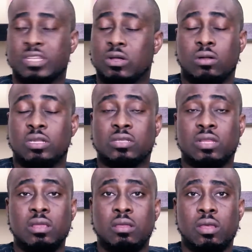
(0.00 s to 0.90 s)

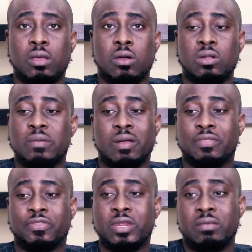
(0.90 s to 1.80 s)
Honestly, only about
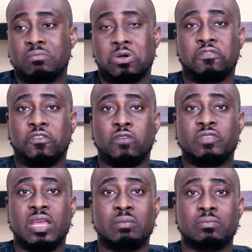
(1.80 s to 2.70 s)
3 or 4 of
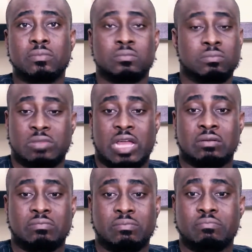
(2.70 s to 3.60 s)
them
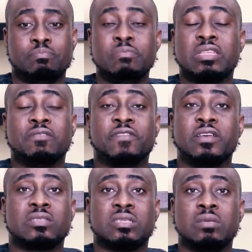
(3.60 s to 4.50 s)
can make the
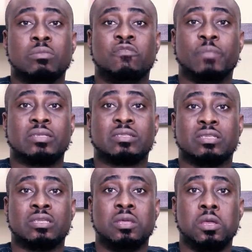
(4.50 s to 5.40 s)
first team of Man
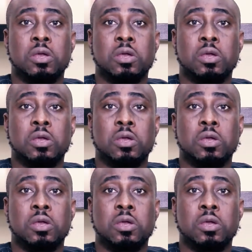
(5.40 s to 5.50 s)
City.